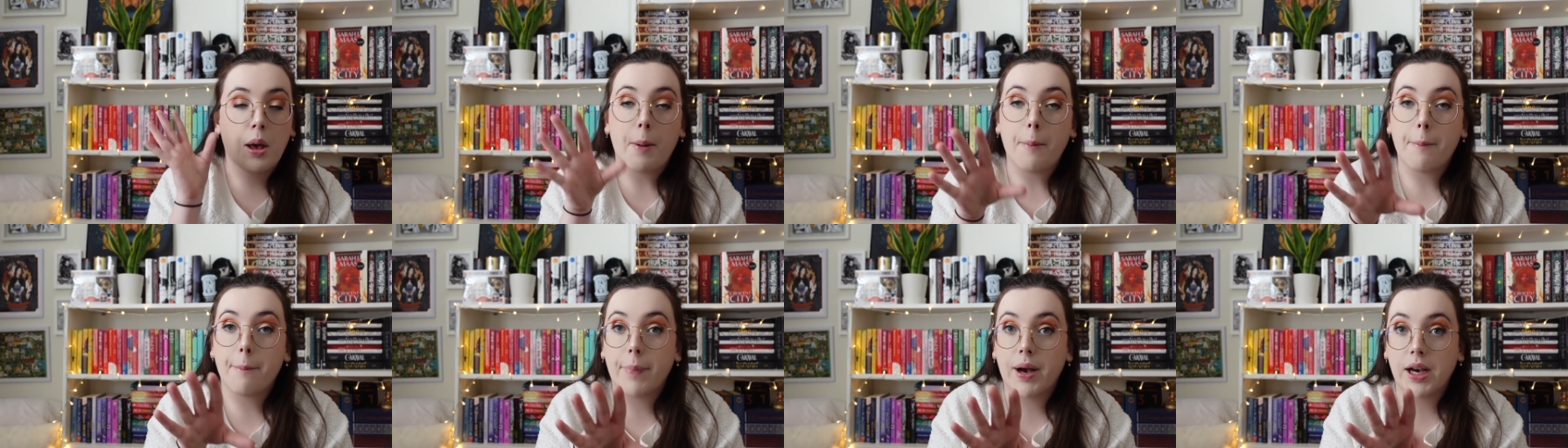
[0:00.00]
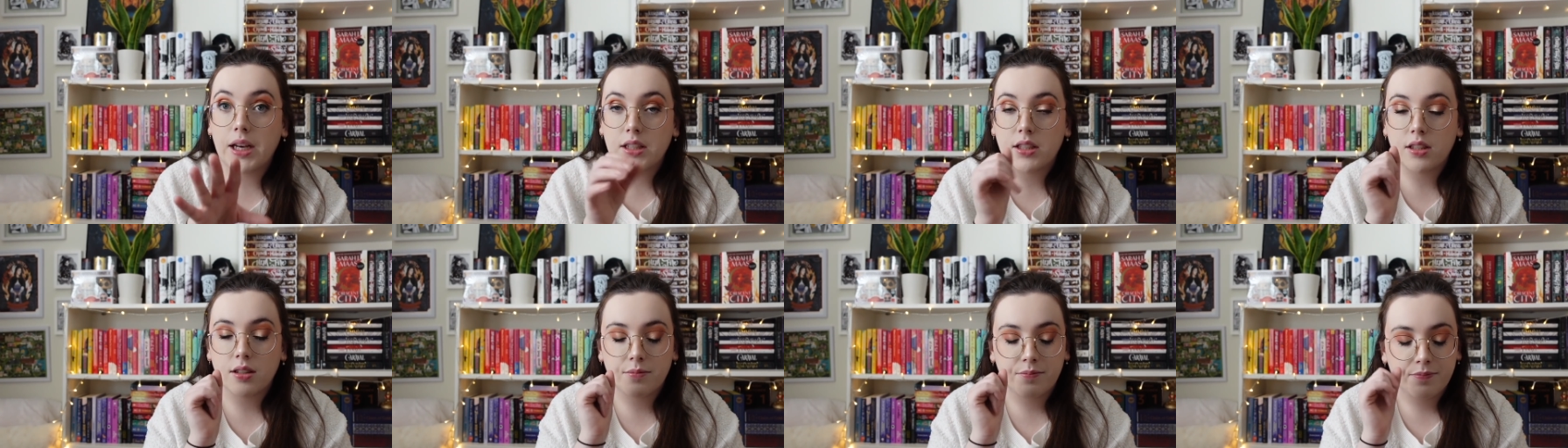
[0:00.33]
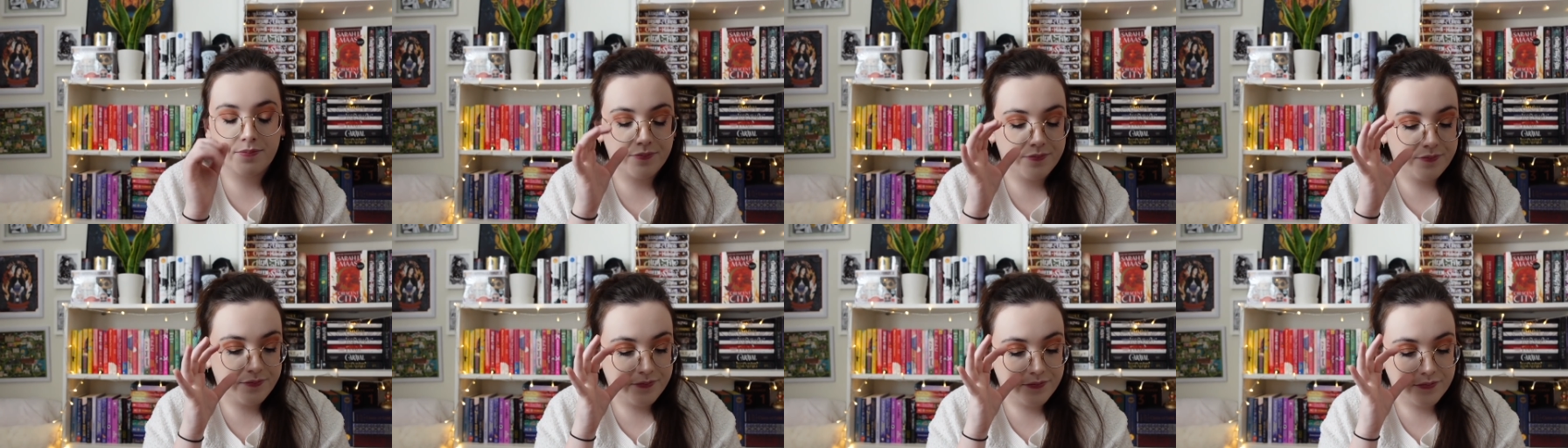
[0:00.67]
But
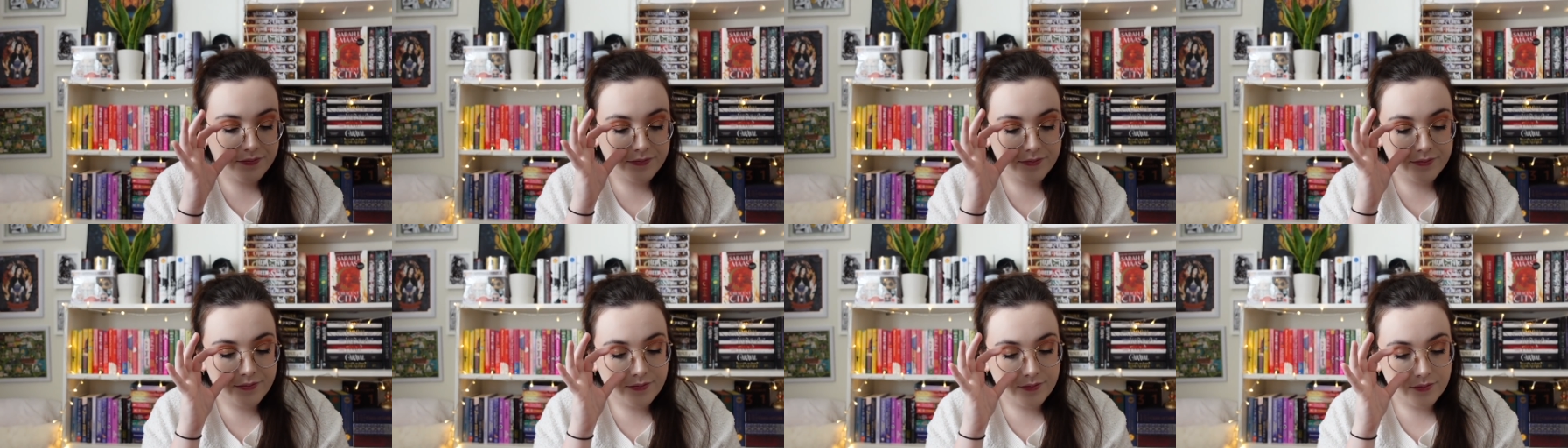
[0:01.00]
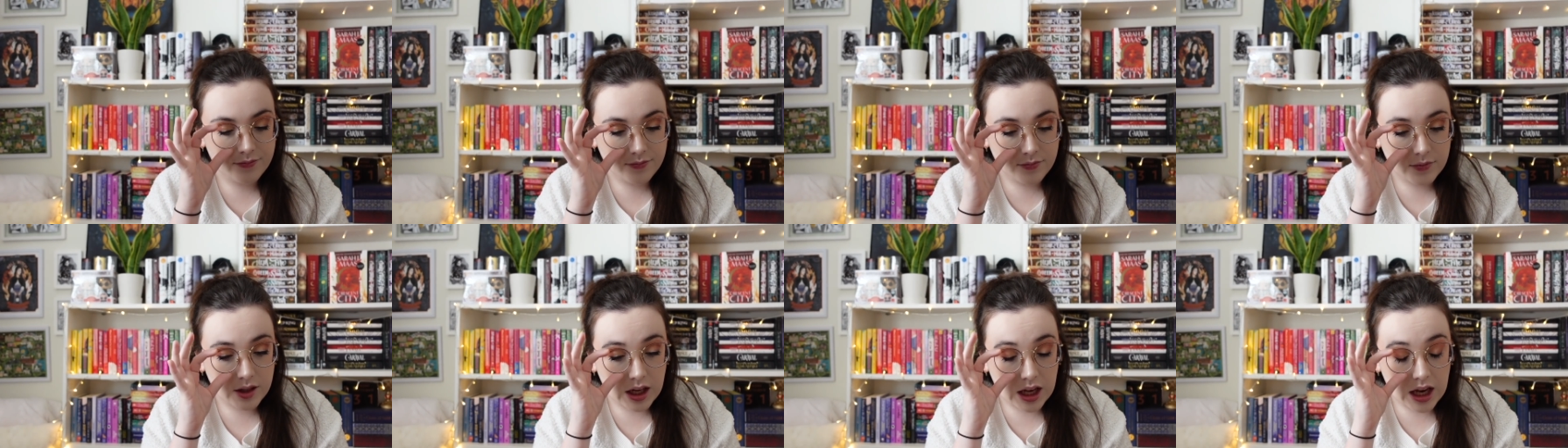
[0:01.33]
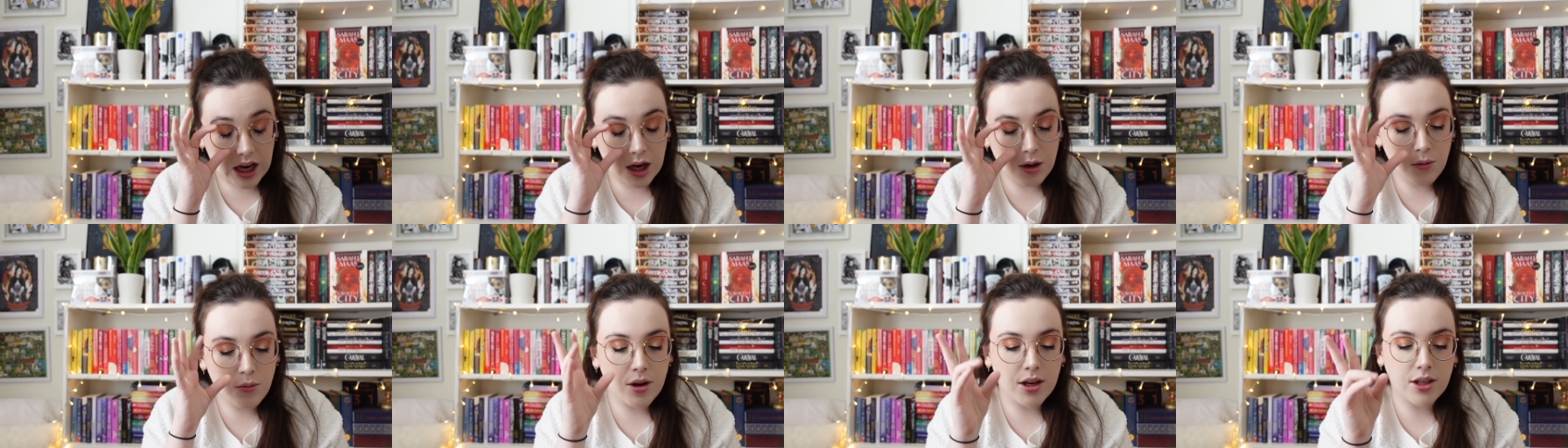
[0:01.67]

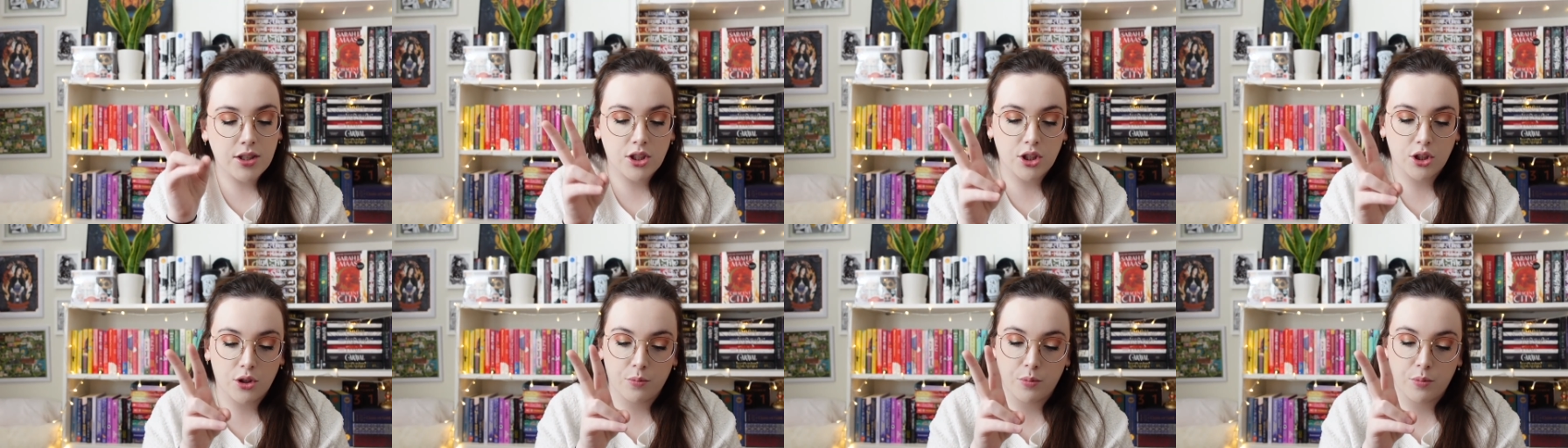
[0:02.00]
I read two